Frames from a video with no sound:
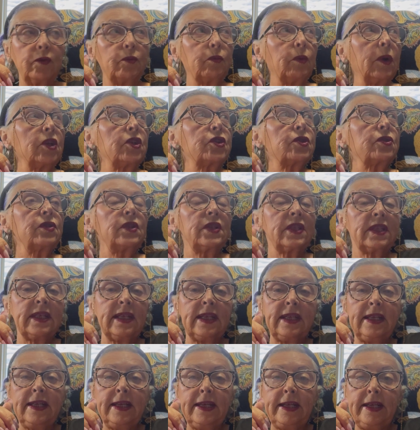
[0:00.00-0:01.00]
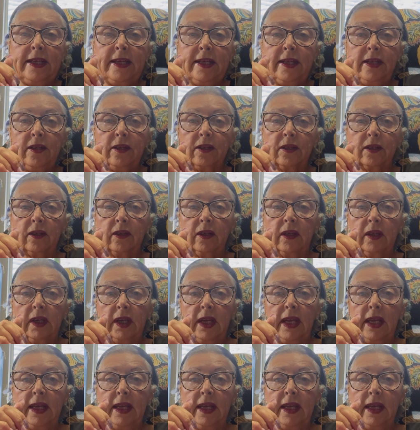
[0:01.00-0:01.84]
what you're seeing here